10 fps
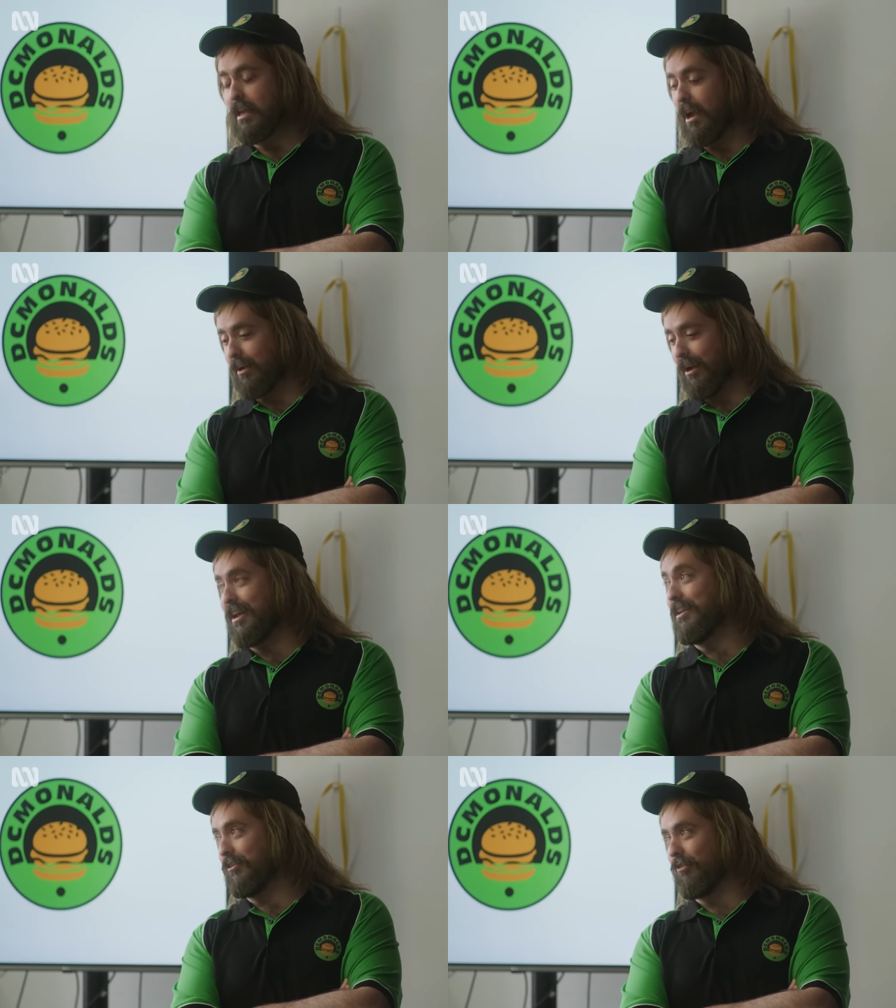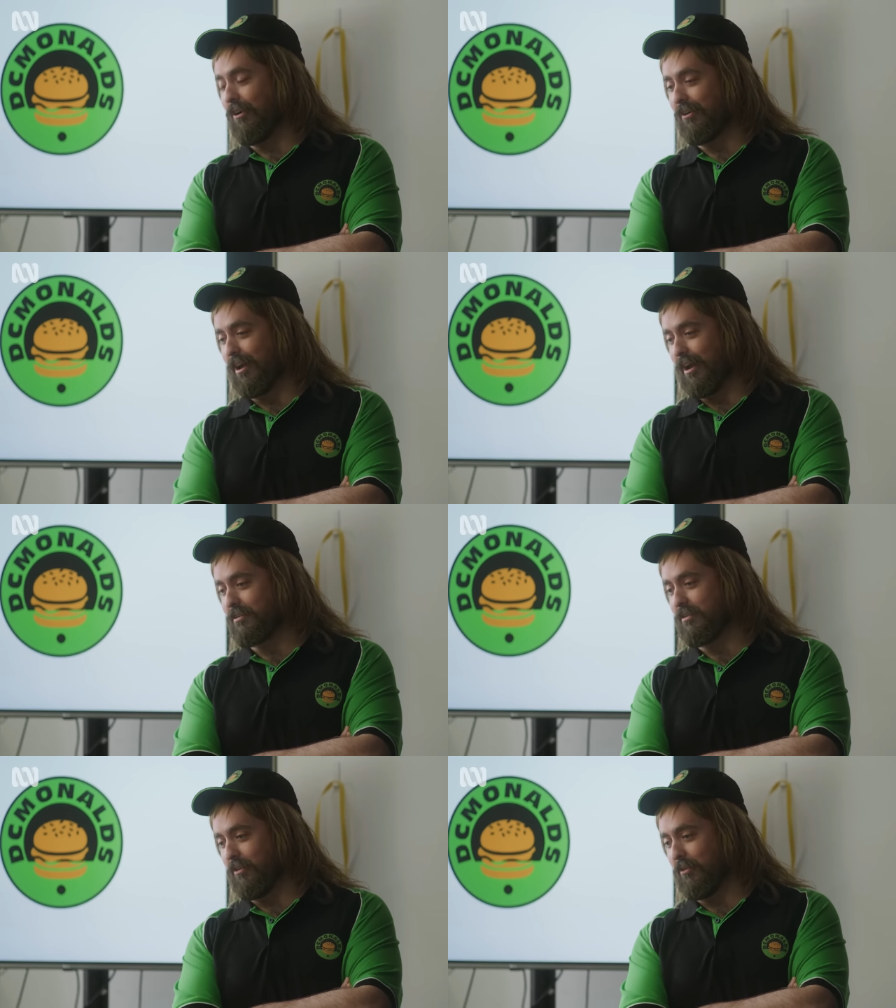Yeah, I go down to Cryo
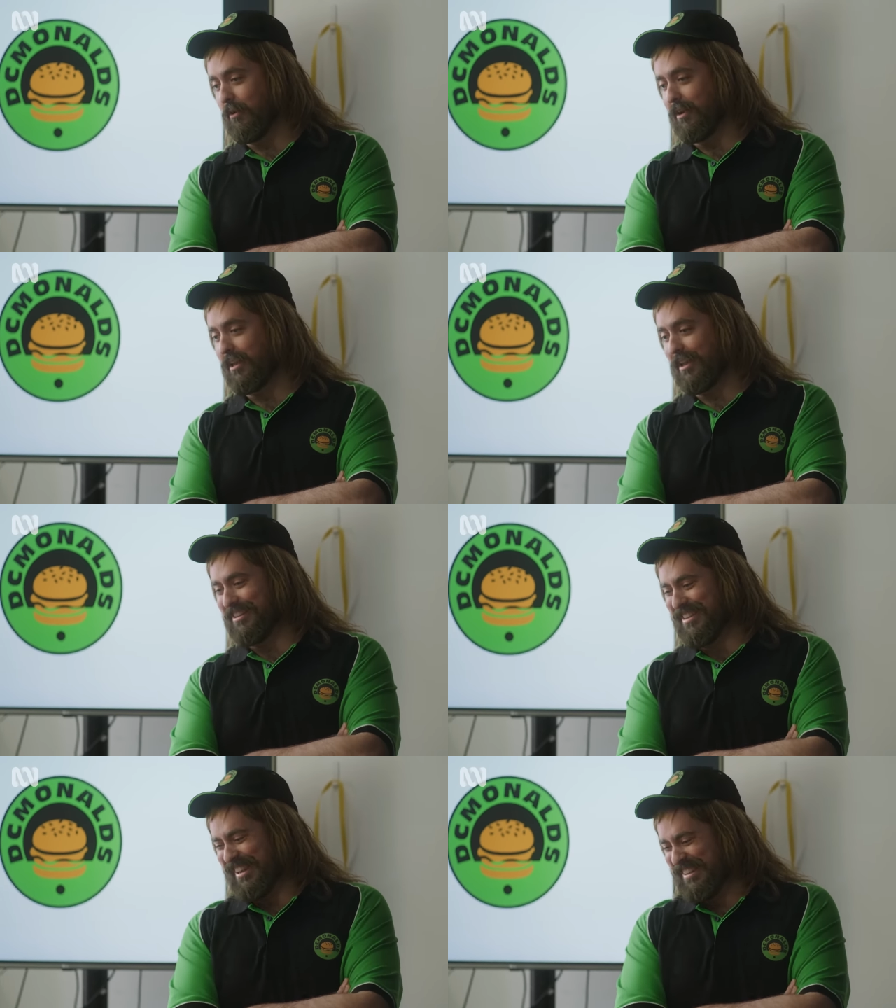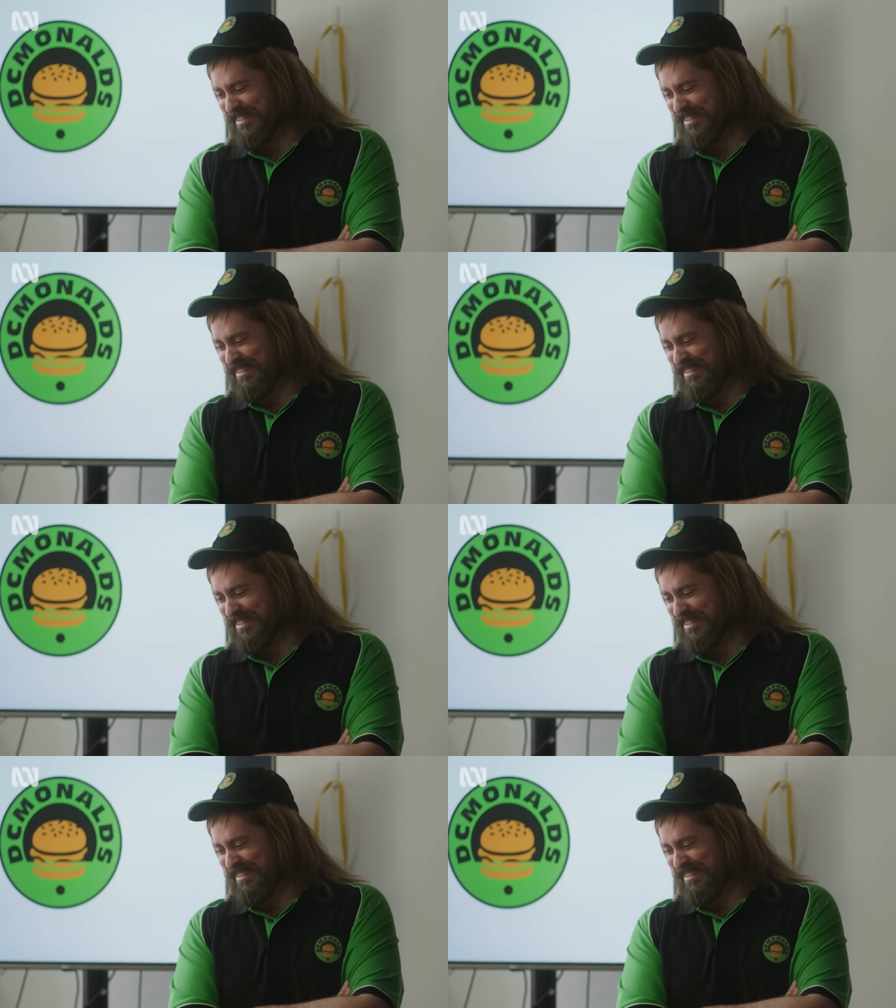Castle on the weekend.